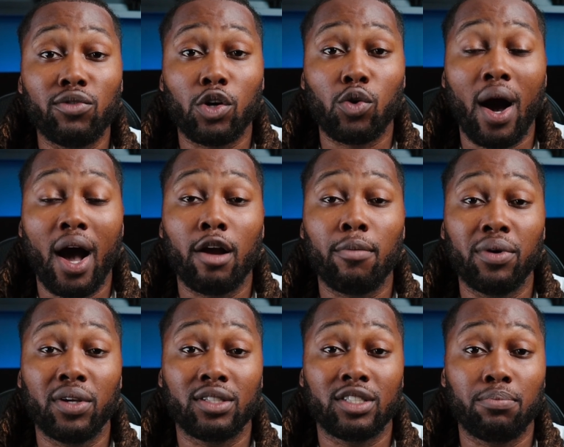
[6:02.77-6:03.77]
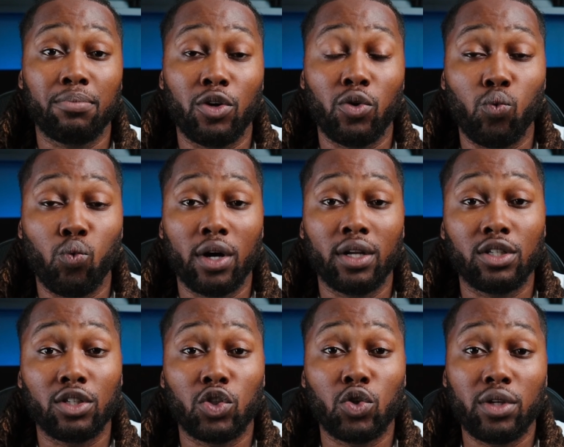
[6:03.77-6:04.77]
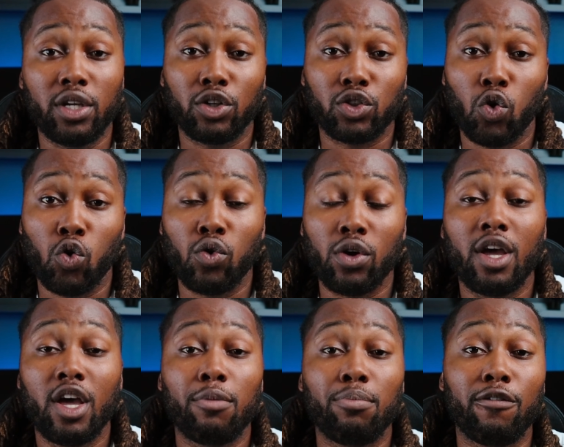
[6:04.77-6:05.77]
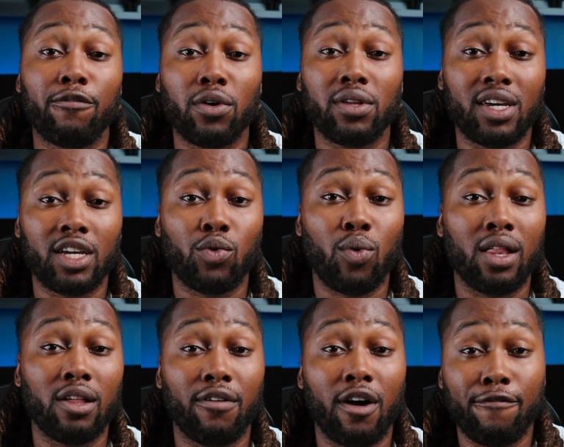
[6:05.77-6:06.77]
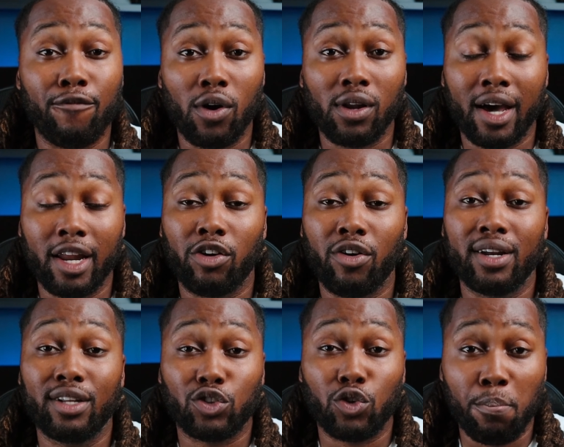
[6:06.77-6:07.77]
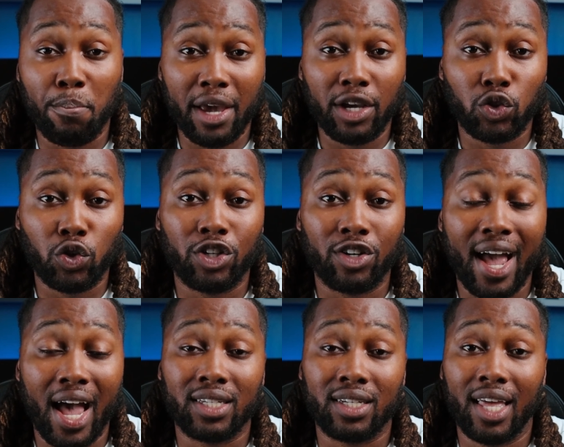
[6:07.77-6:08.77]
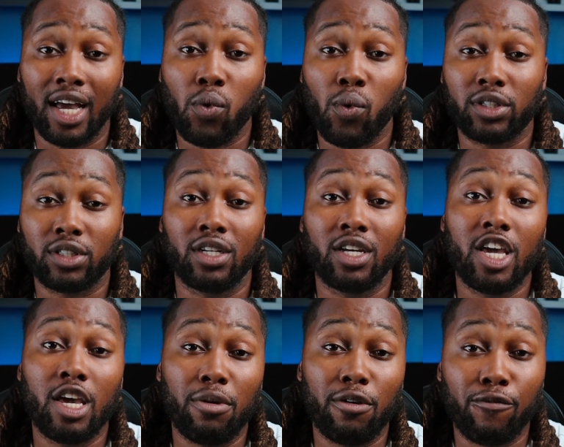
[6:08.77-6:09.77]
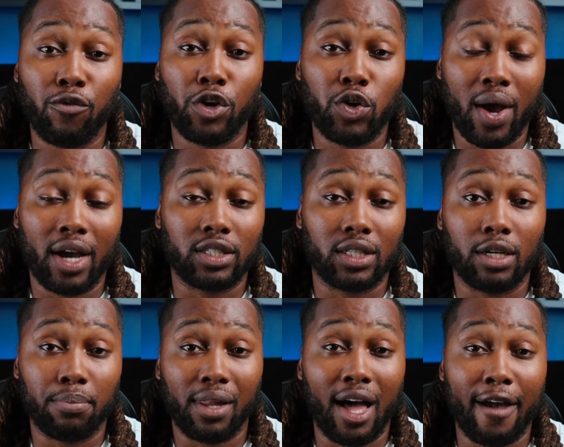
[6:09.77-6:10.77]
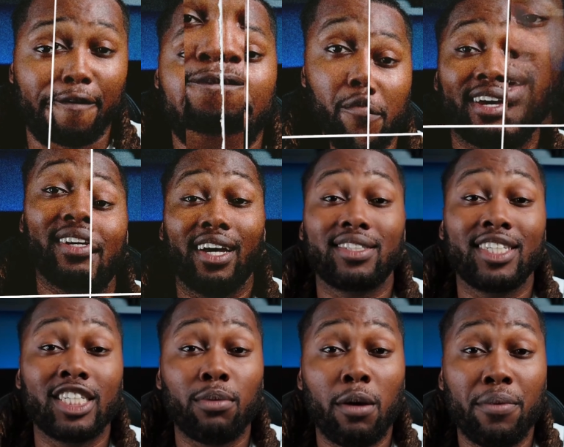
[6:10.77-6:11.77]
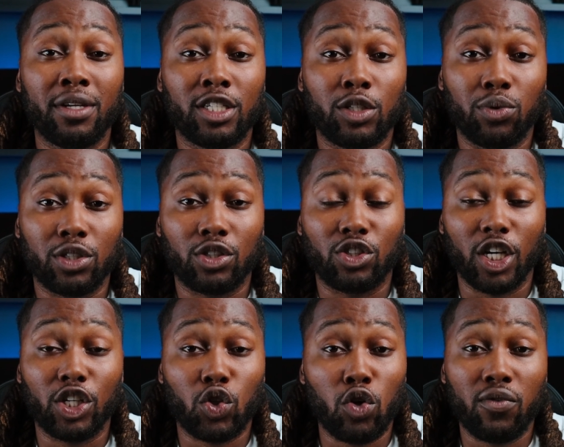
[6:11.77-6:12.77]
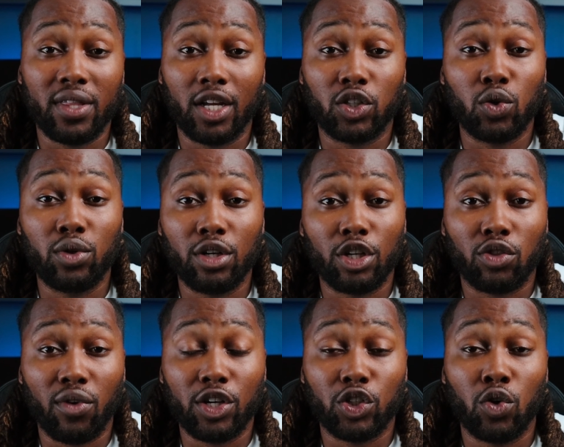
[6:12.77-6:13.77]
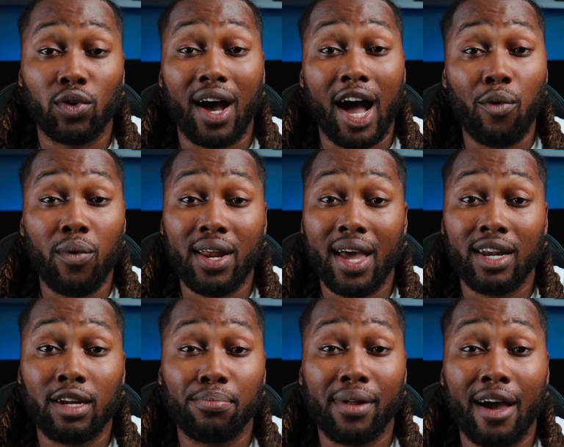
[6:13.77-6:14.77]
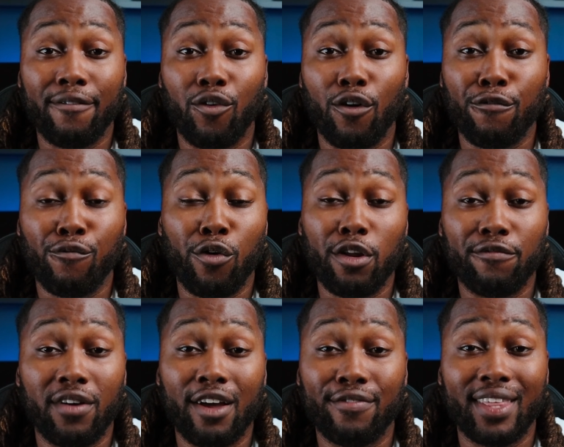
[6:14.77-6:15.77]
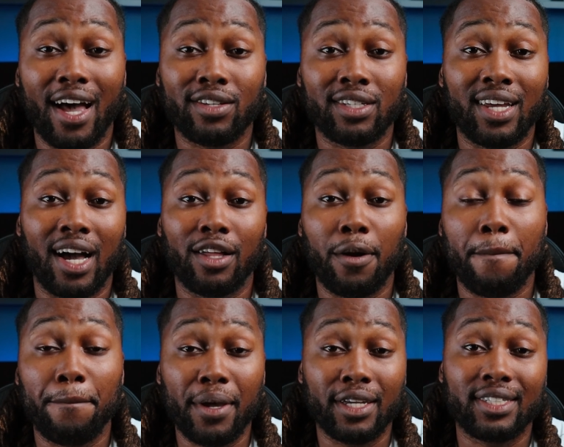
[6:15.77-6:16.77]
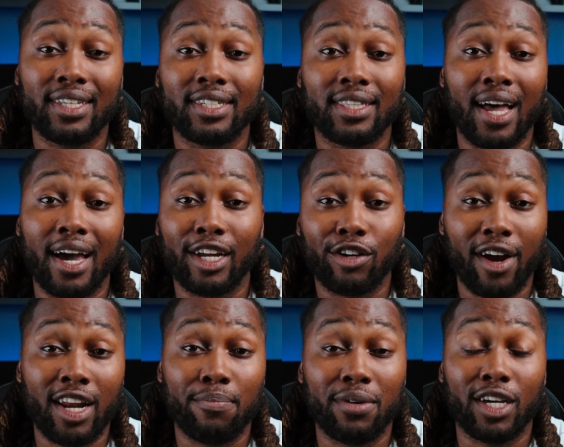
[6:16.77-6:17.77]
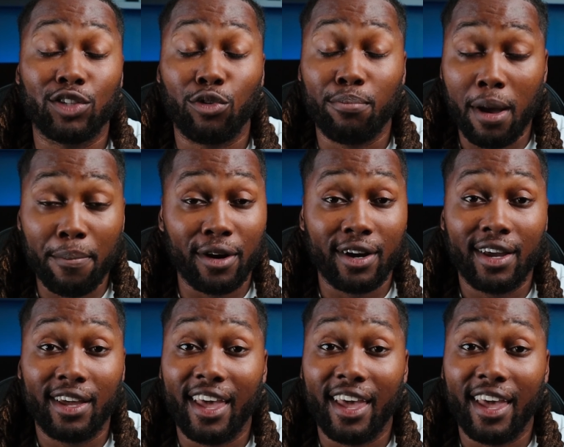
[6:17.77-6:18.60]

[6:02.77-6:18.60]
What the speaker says: require a business to be 1 to 2 years old before they can qualify for a line of credit. So make sure you're asking that question before you actually apply. Now, since my business was just over that 2-year threshold, I went ahead and applied for a $45,000 business line of credit, because remember,